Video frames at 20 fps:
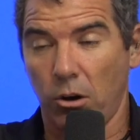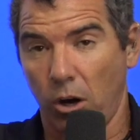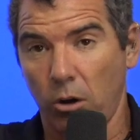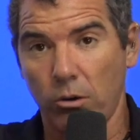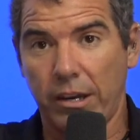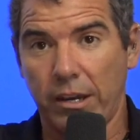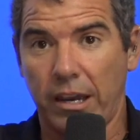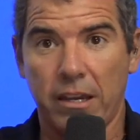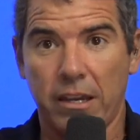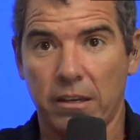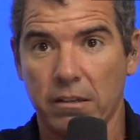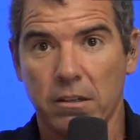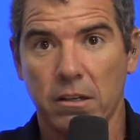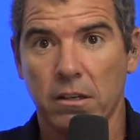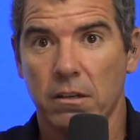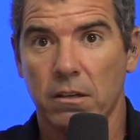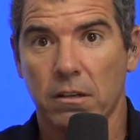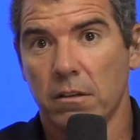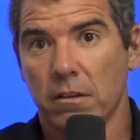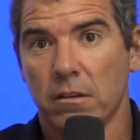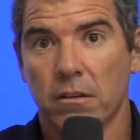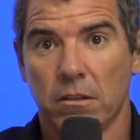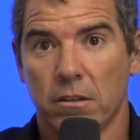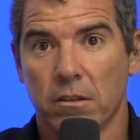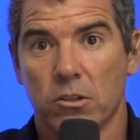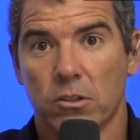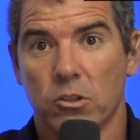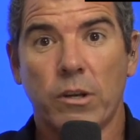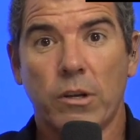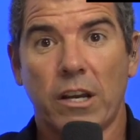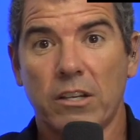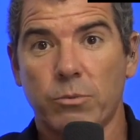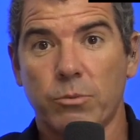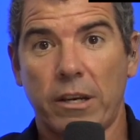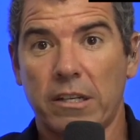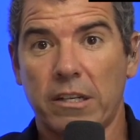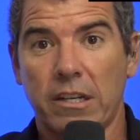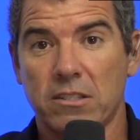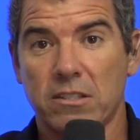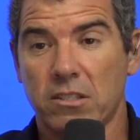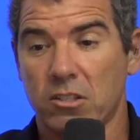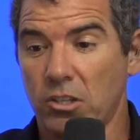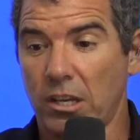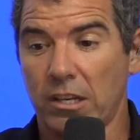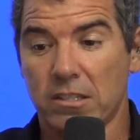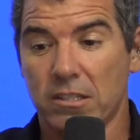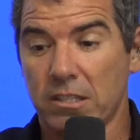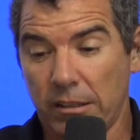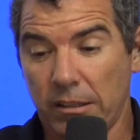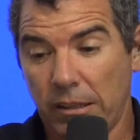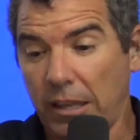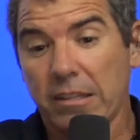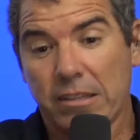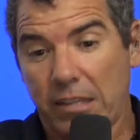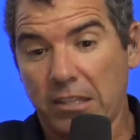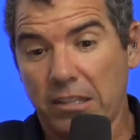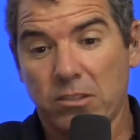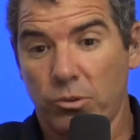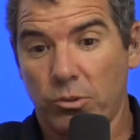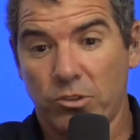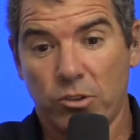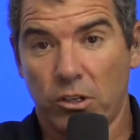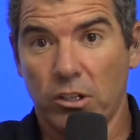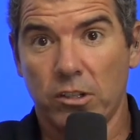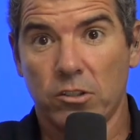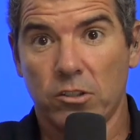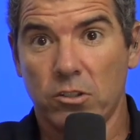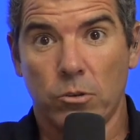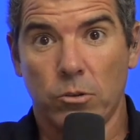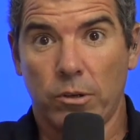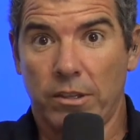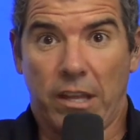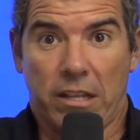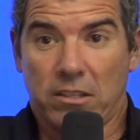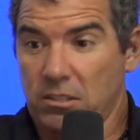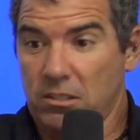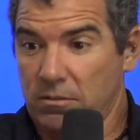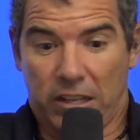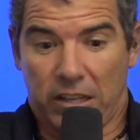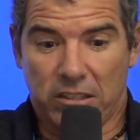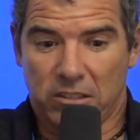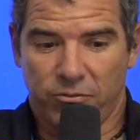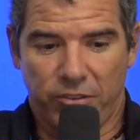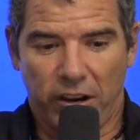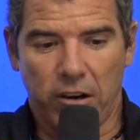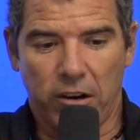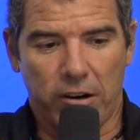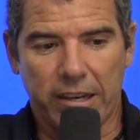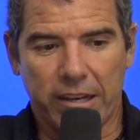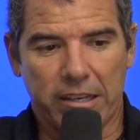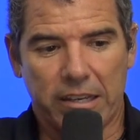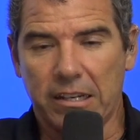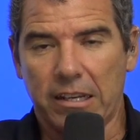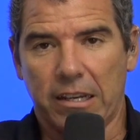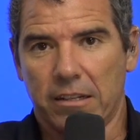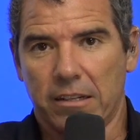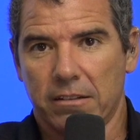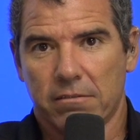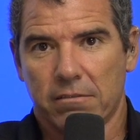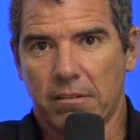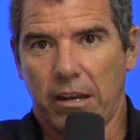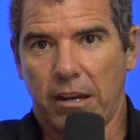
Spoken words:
okay, you guys recognize the genocide. Like that's what they're going to do. And that's fair. I get it.